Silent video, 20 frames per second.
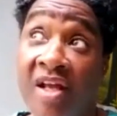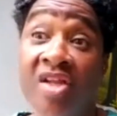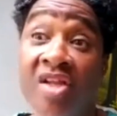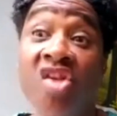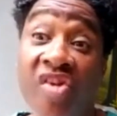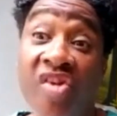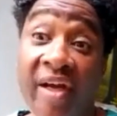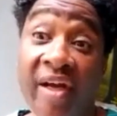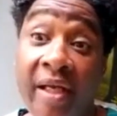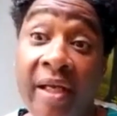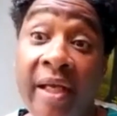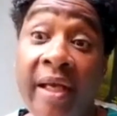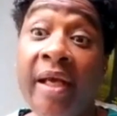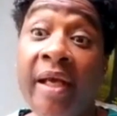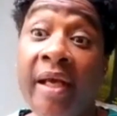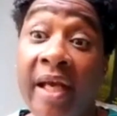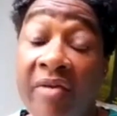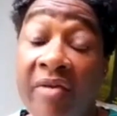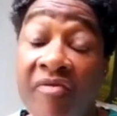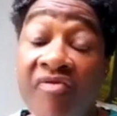the
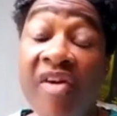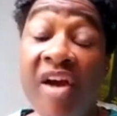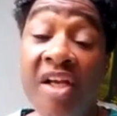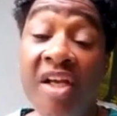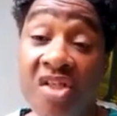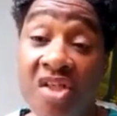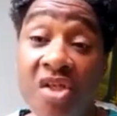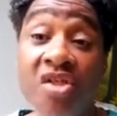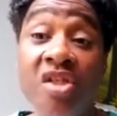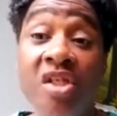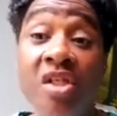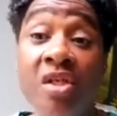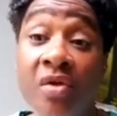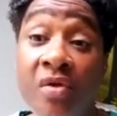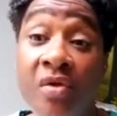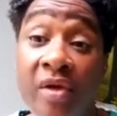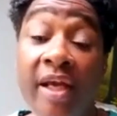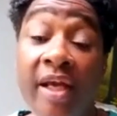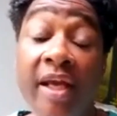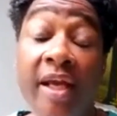training invites you
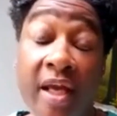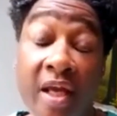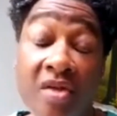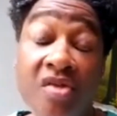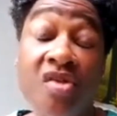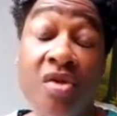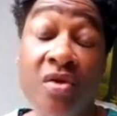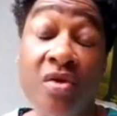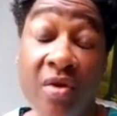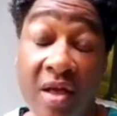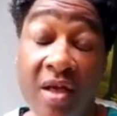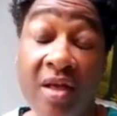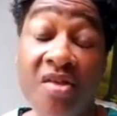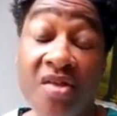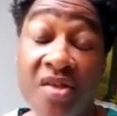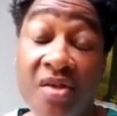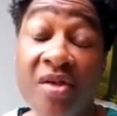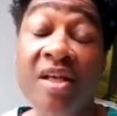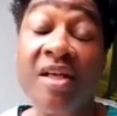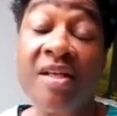to
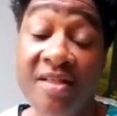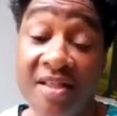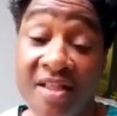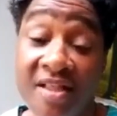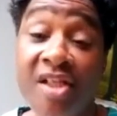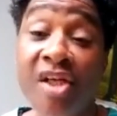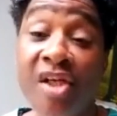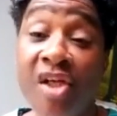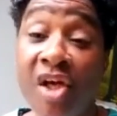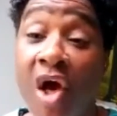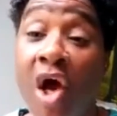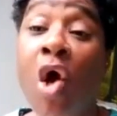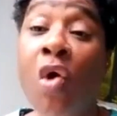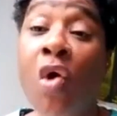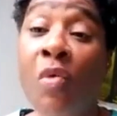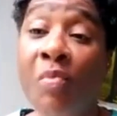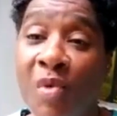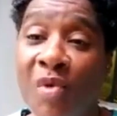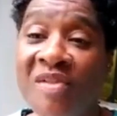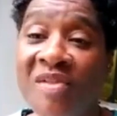consider your
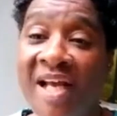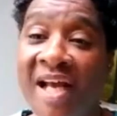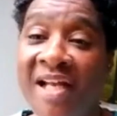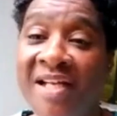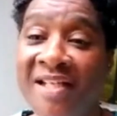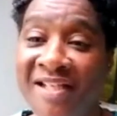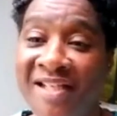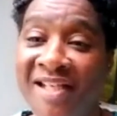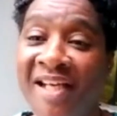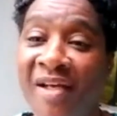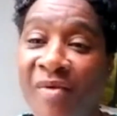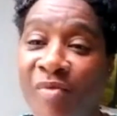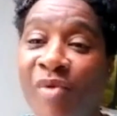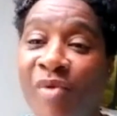own mortality.